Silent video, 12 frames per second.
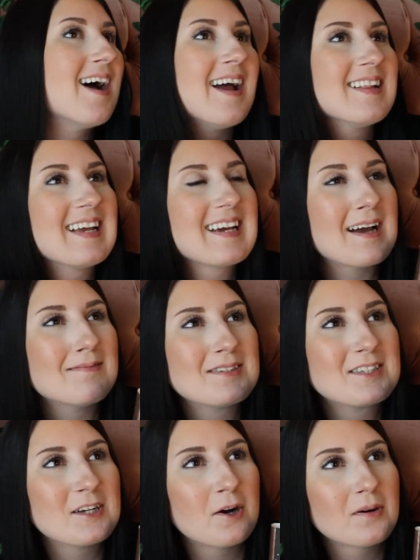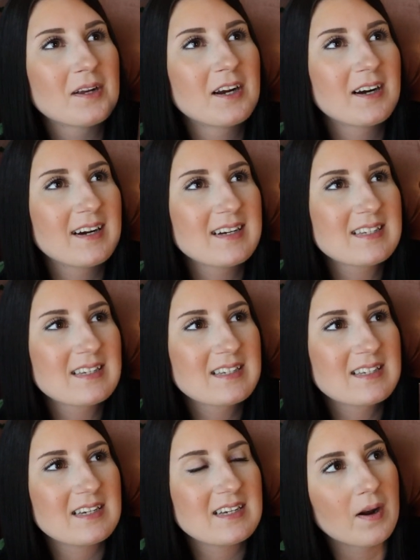And like, I'm so curious to
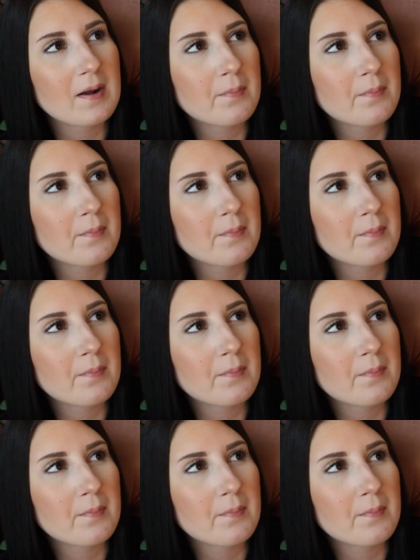see when